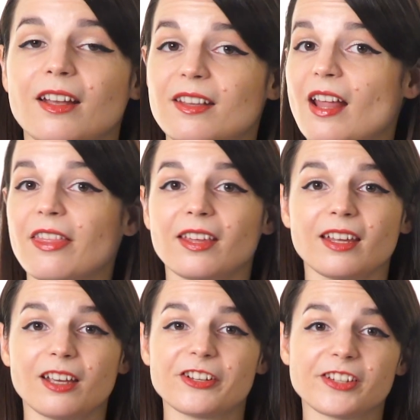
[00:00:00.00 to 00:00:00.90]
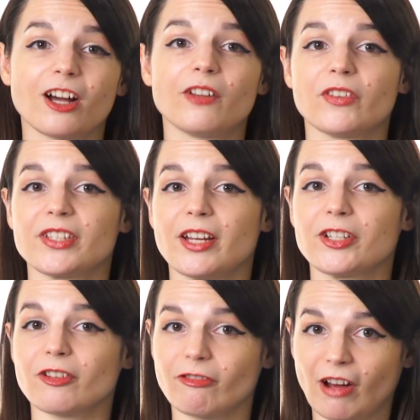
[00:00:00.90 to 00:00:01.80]
Nothing kills a
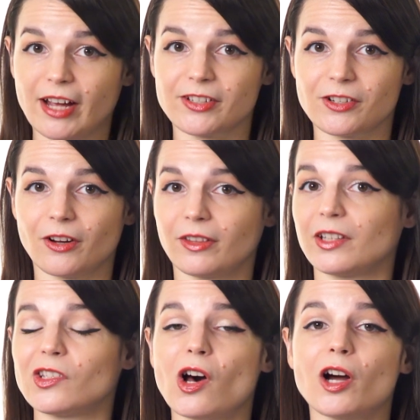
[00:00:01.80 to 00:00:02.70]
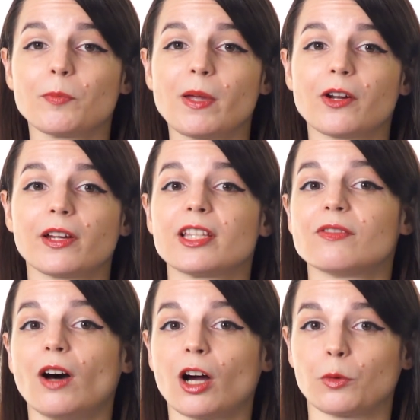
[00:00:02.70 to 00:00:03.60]
conversation faster than long periods
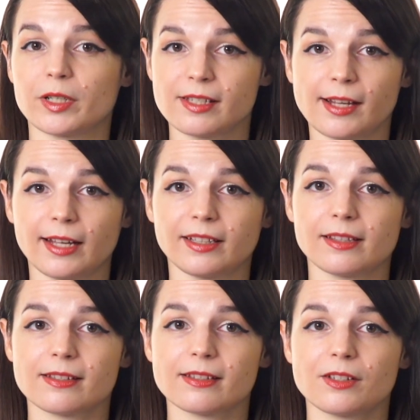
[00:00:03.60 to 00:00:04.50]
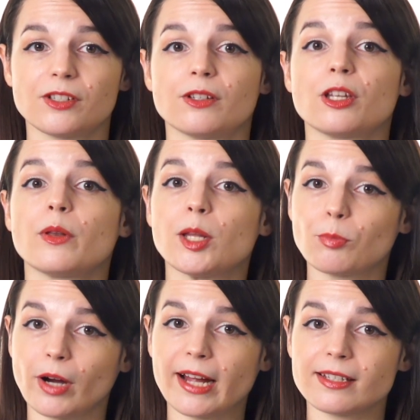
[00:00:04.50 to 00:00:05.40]
of awkward silence, so you need
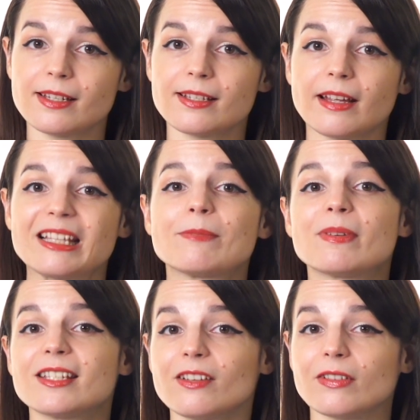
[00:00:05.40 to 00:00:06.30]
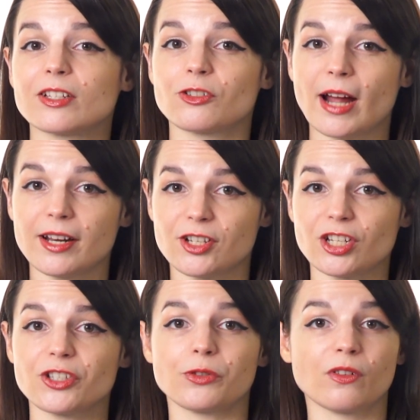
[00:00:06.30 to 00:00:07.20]
practice and specific
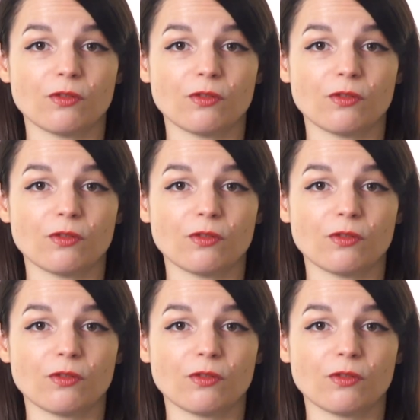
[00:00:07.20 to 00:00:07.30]
strategies to